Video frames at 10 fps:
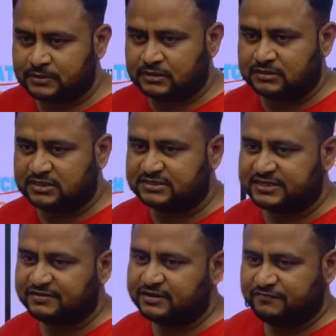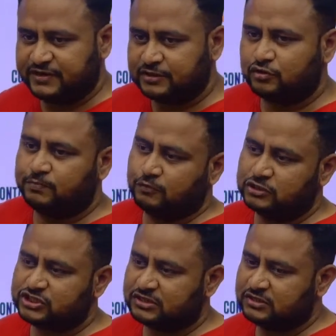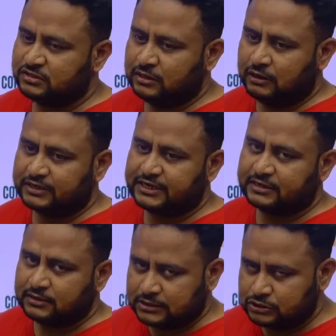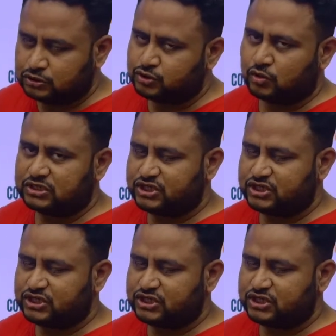this is a very good post. Okay, those who are watching